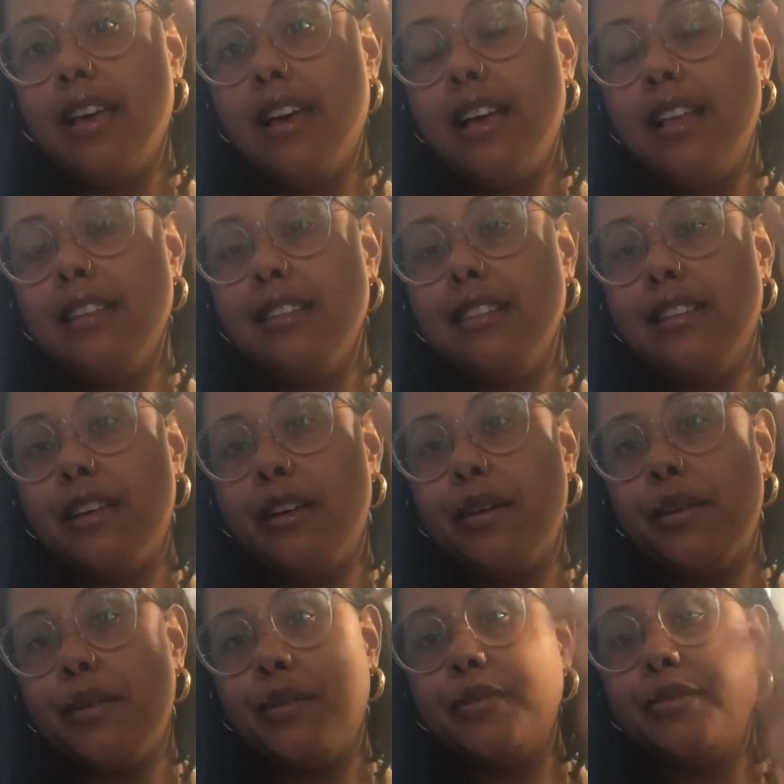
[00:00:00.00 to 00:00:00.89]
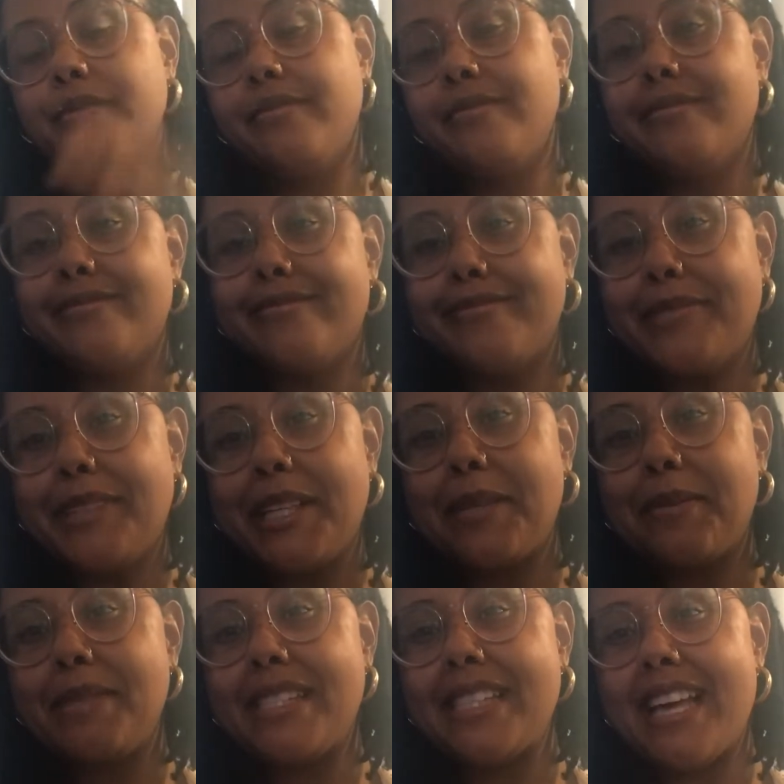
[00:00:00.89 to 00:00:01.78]
Hello, my
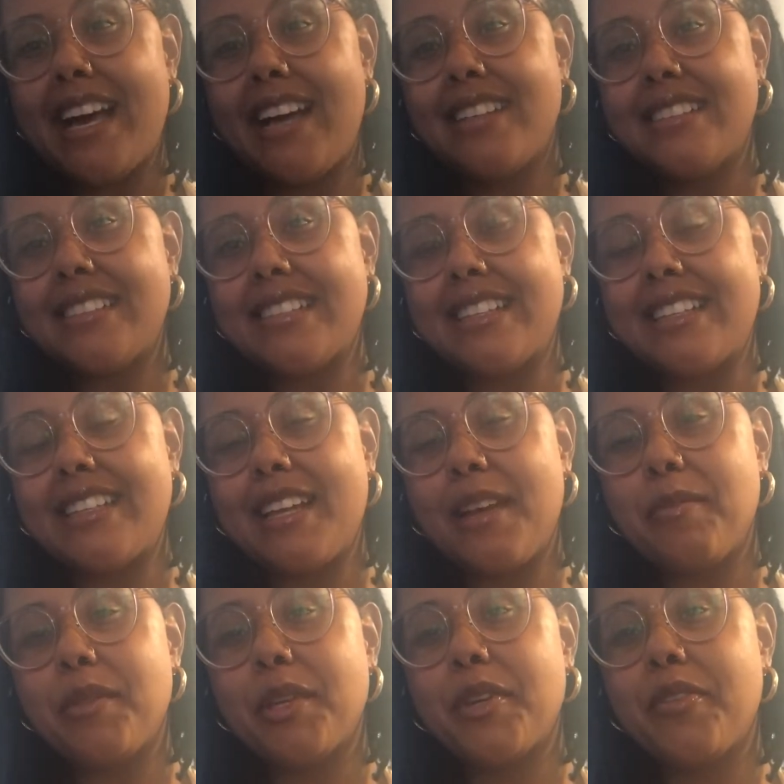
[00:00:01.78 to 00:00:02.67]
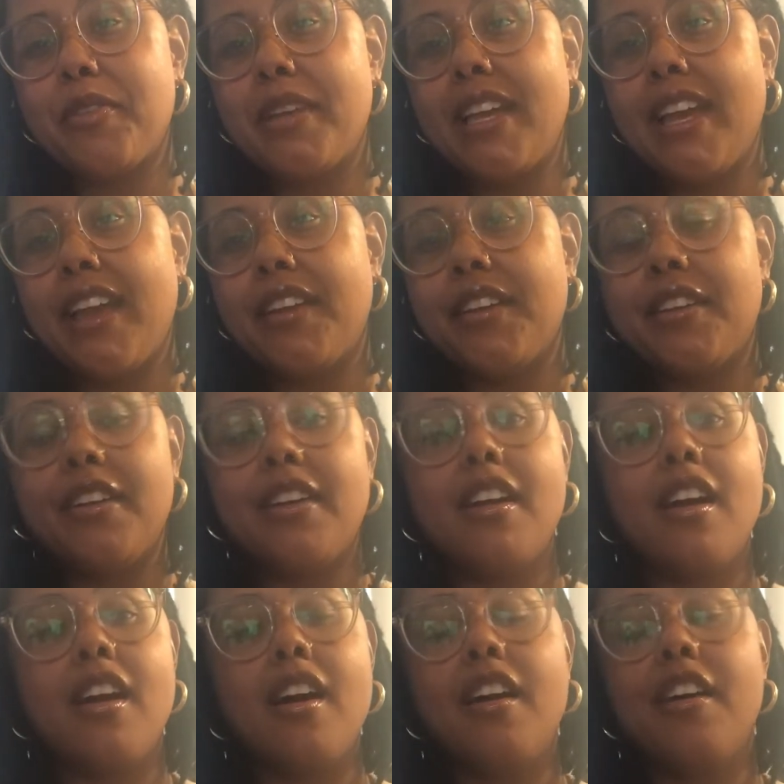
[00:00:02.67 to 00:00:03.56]
name is Ashley and I'm the creator
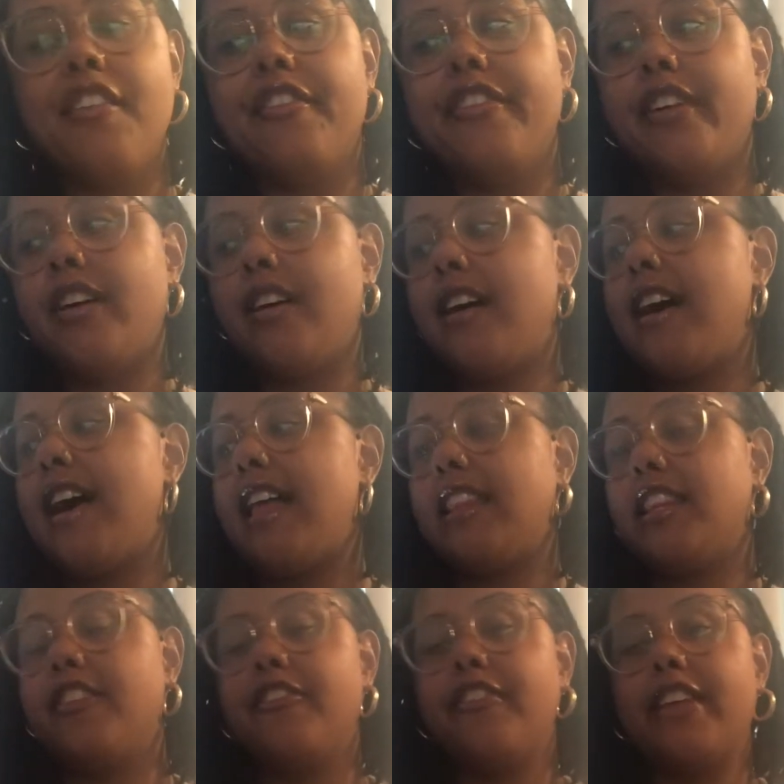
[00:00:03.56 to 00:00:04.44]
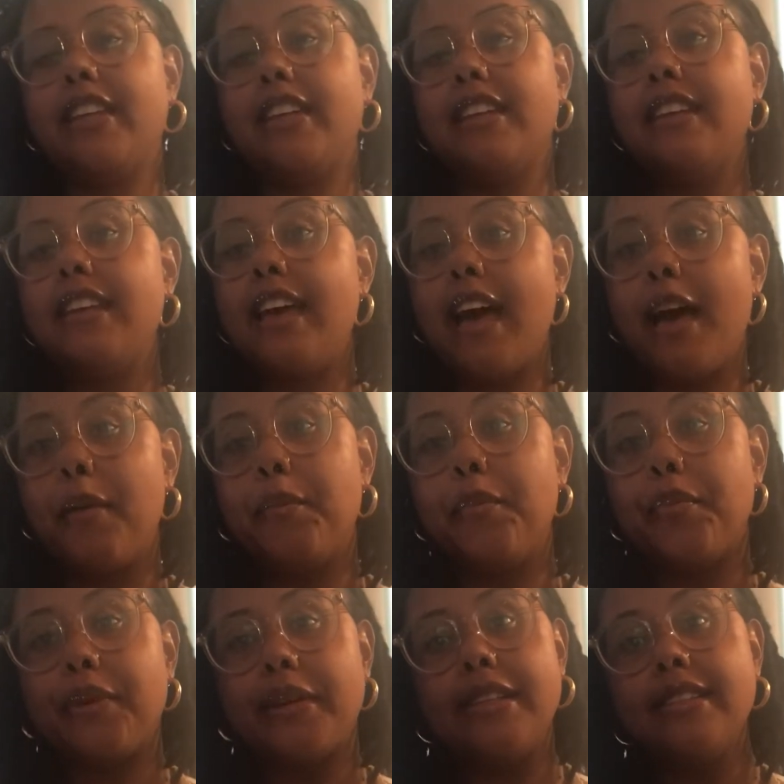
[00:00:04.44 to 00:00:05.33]
of Elevated
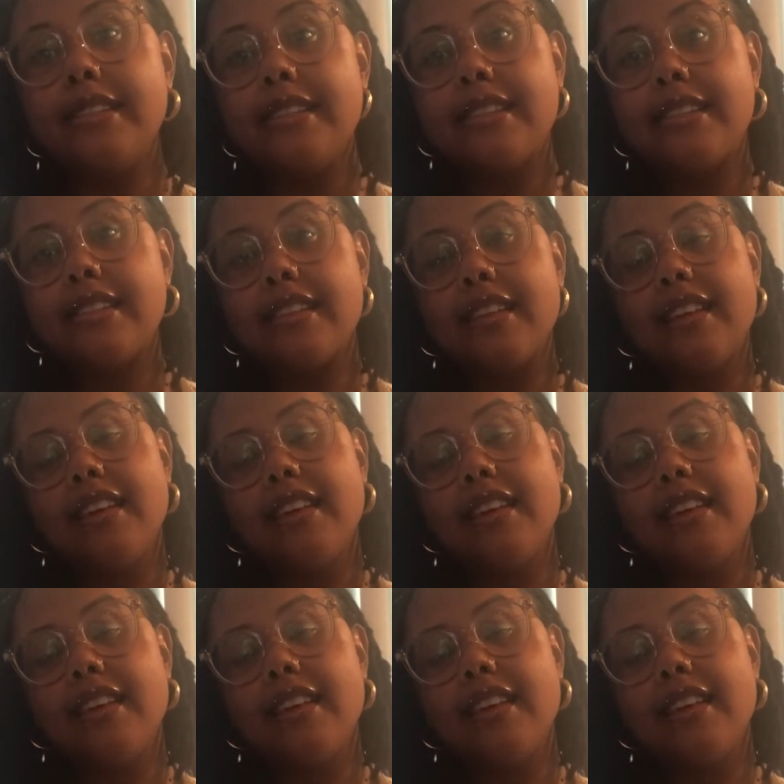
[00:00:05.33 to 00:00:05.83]
Empress.